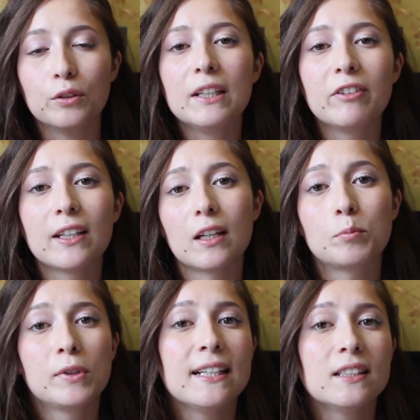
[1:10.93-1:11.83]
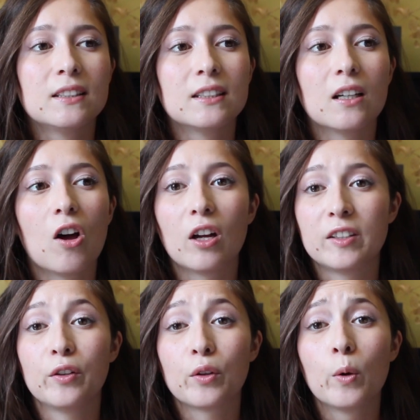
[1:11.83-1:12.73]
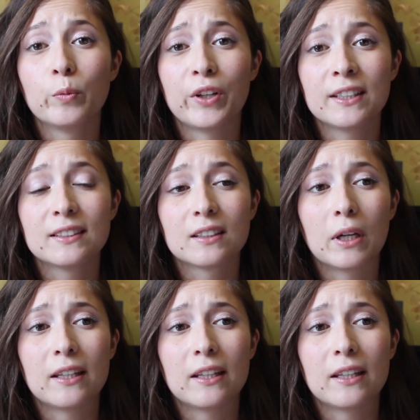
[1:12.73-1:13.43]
You leave it at a place at your own risk.